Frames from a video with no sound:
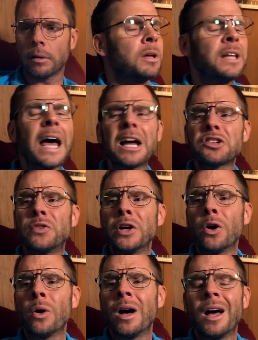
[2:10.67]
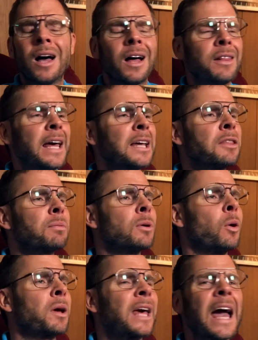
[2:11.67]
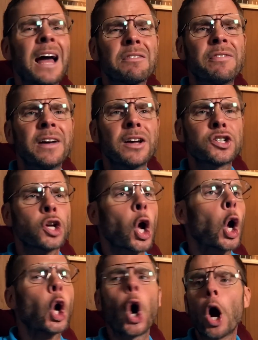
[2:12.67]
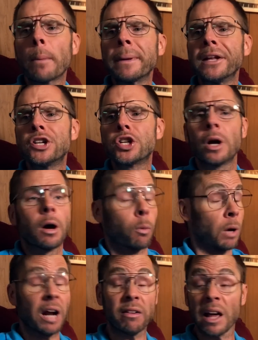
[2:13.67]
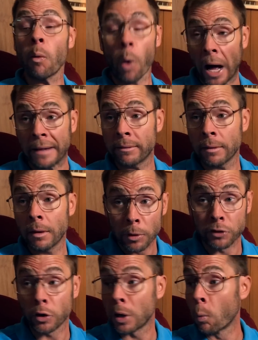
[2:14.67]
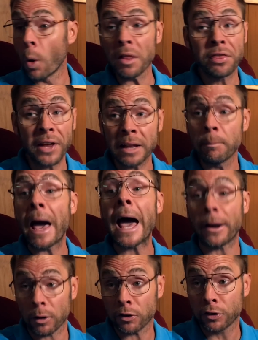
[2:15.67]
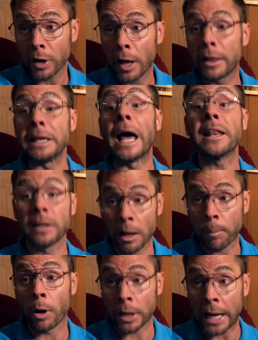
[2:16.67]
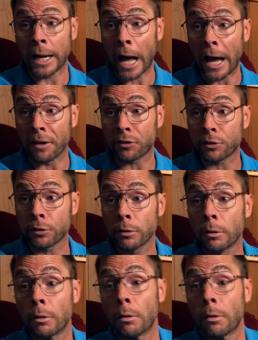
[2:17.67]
But Nashville, they can throw catfish, garbage, whatever they want, but there's only one thing matters that ended up on that ice.